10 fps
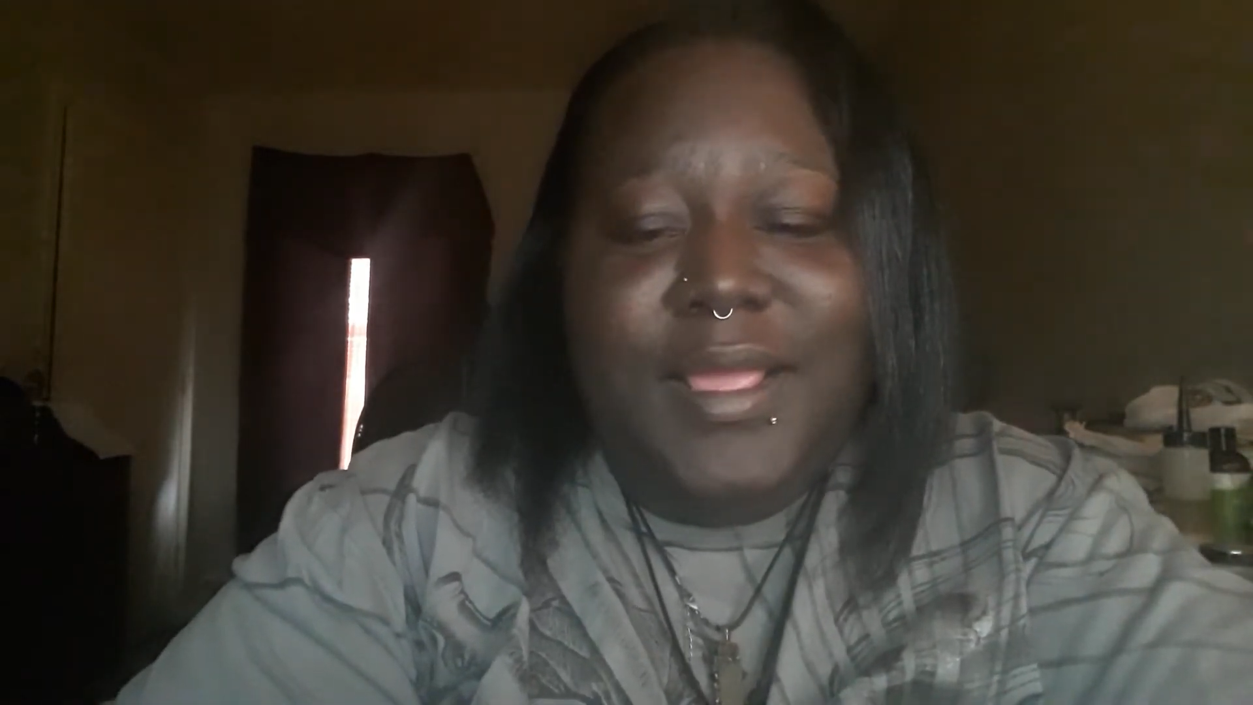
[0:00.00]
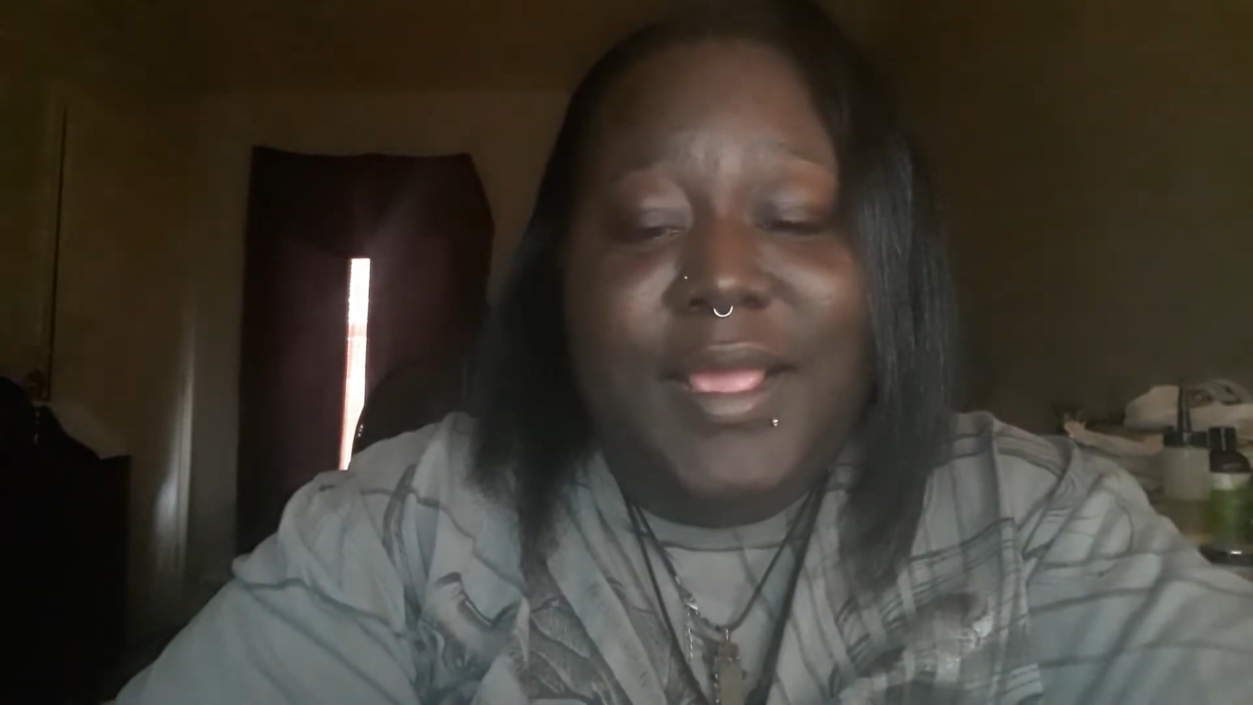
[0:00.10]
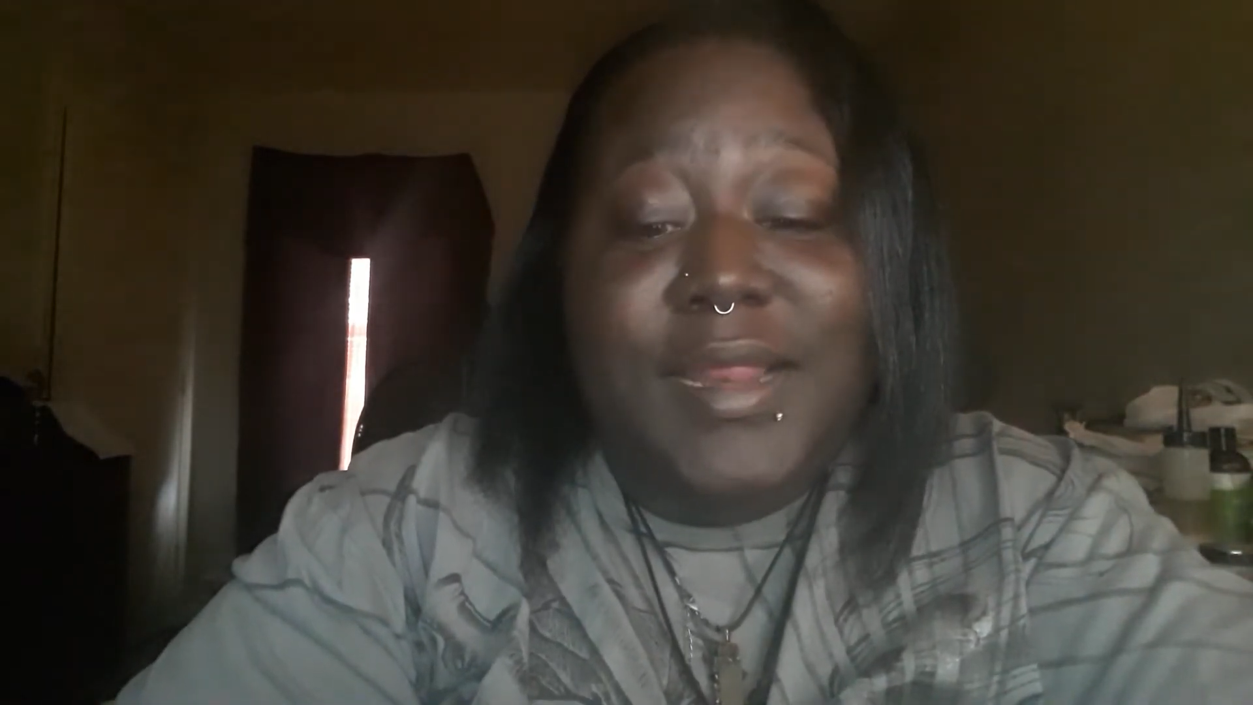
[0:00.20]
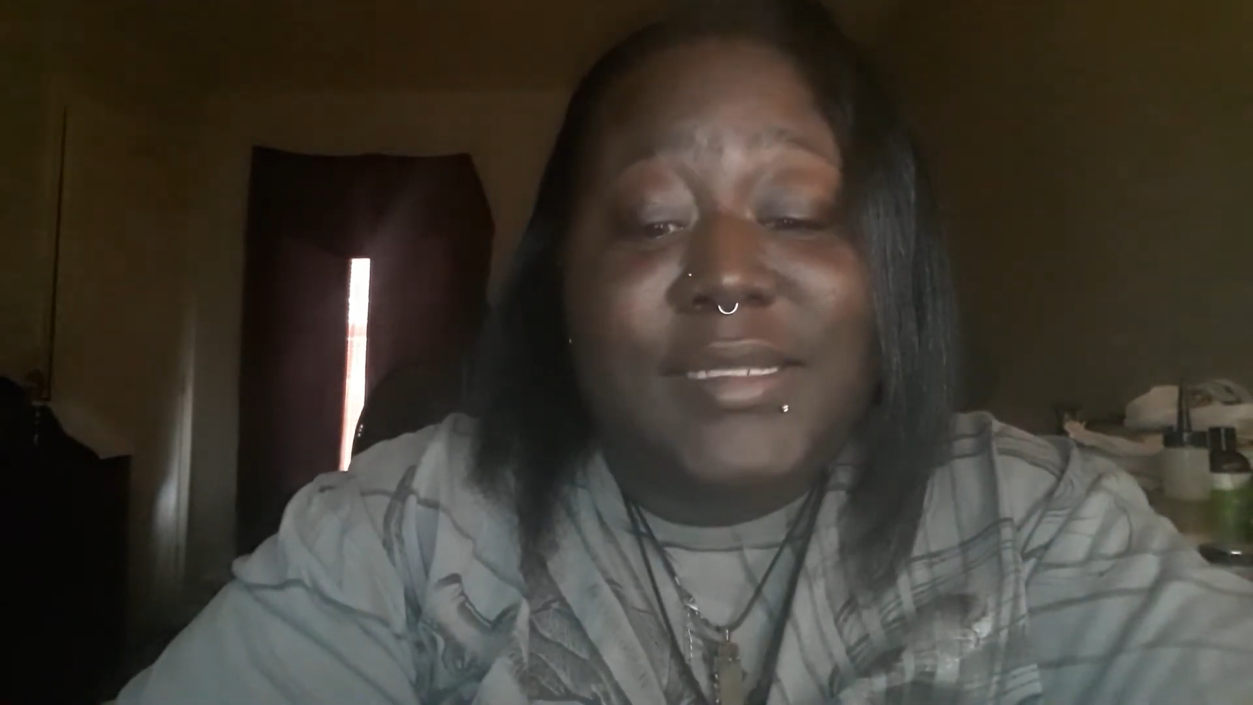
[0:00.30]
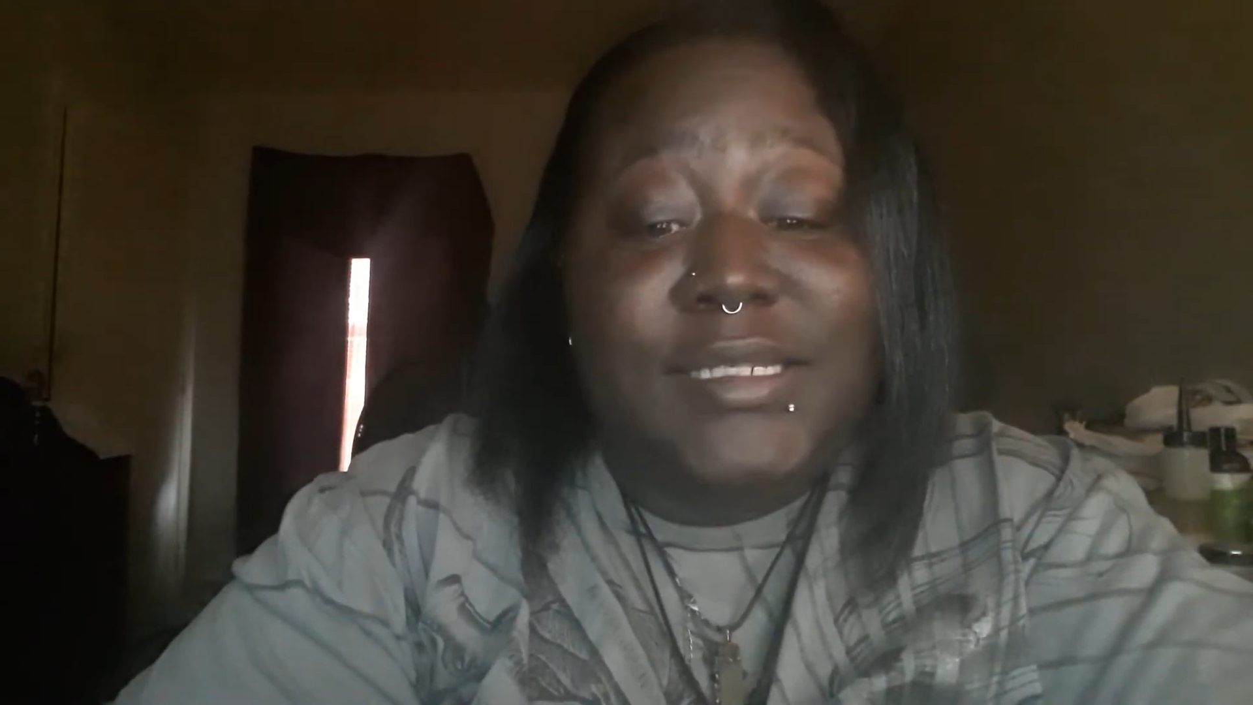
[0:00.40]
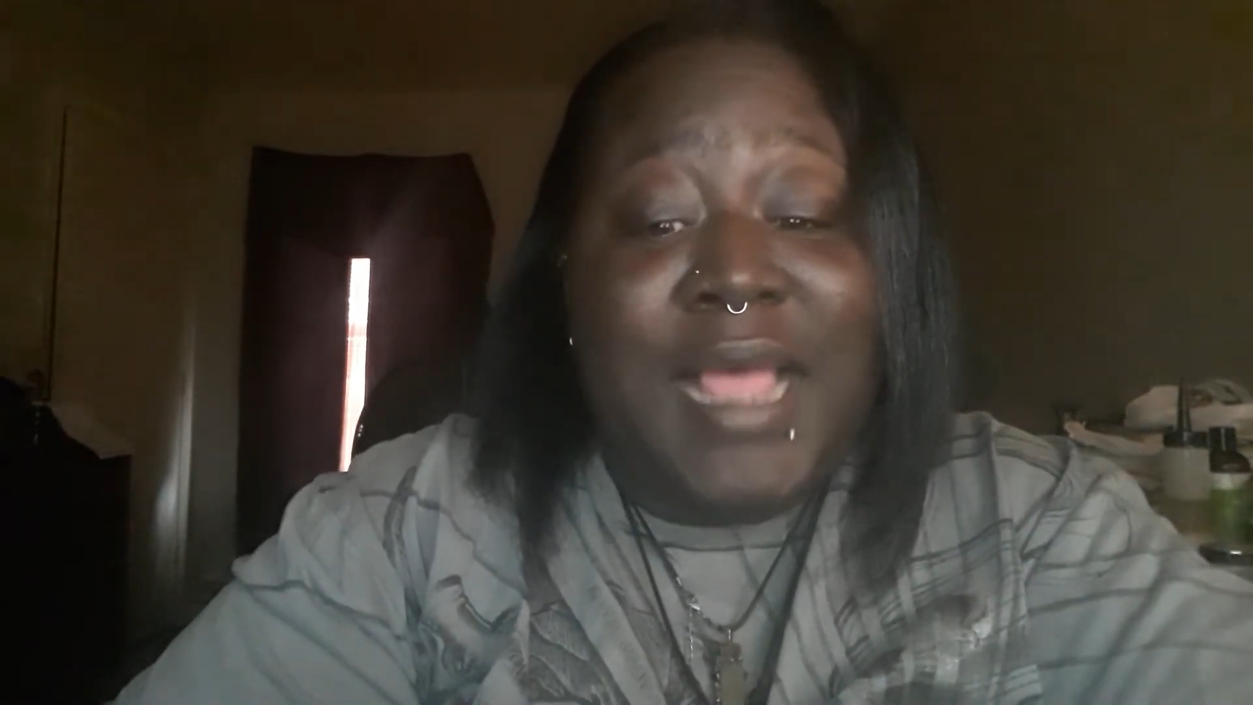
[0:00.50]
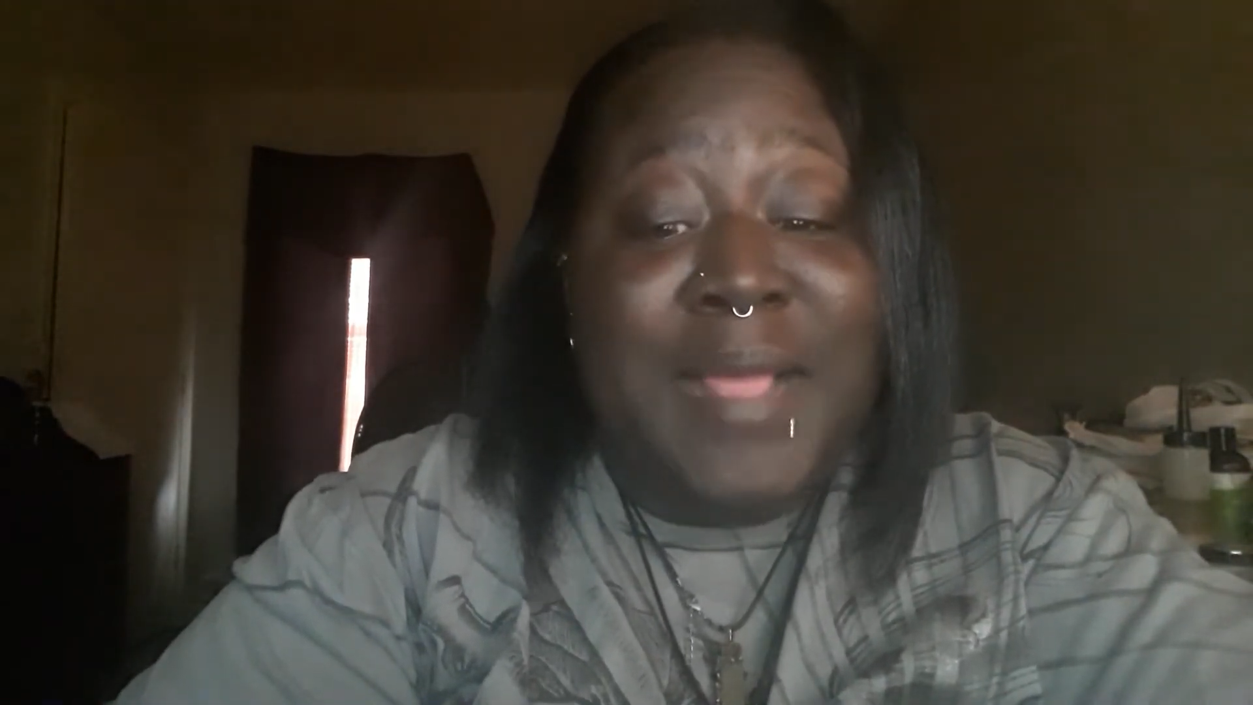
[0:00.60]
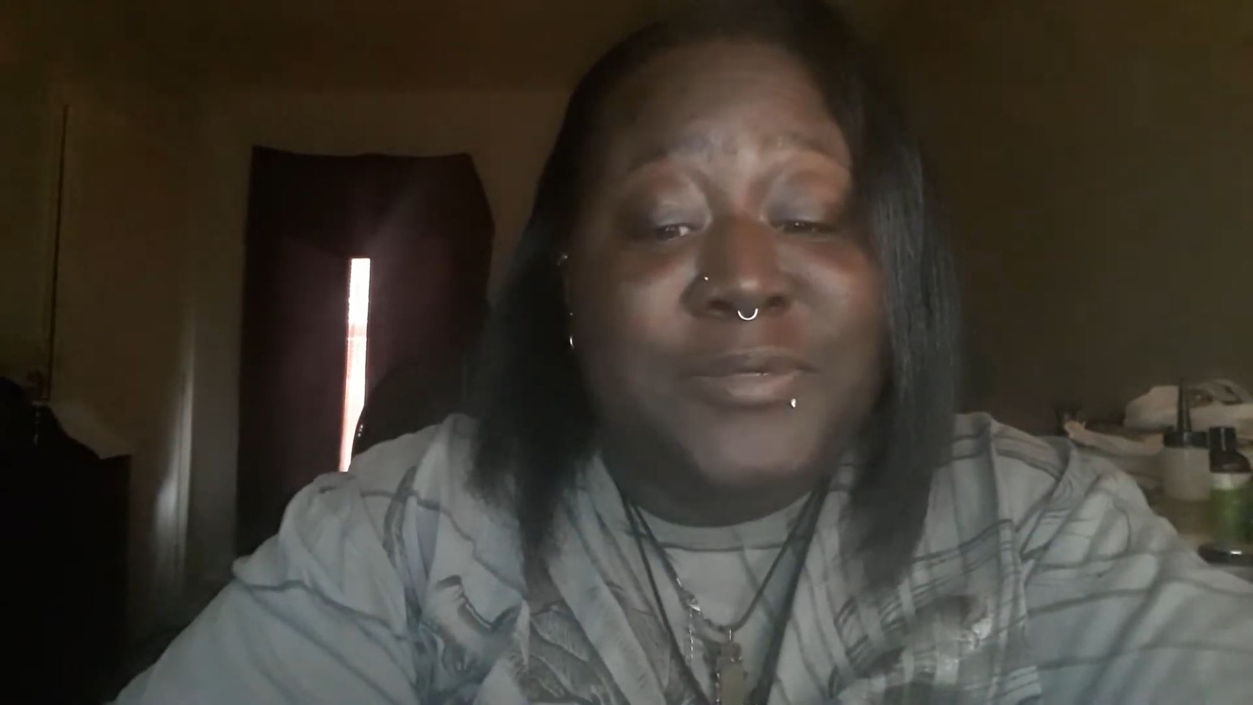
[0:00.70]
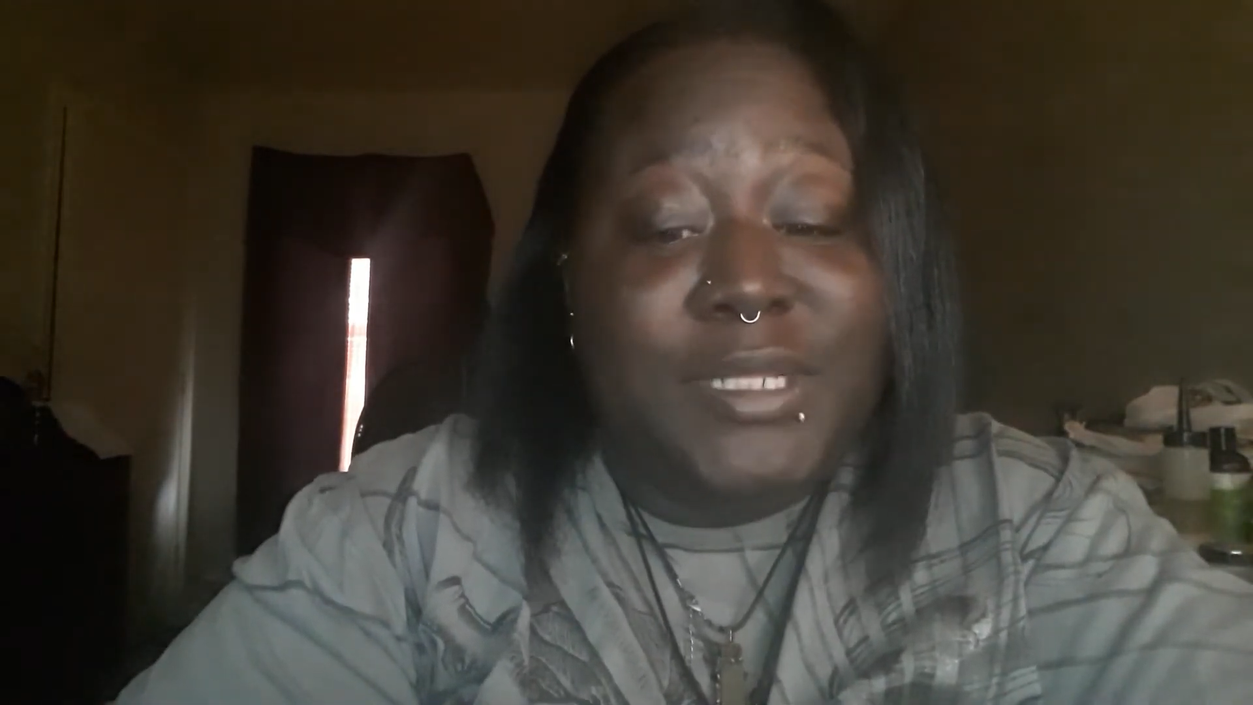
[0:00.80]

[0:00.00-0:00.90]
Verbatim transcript: It is time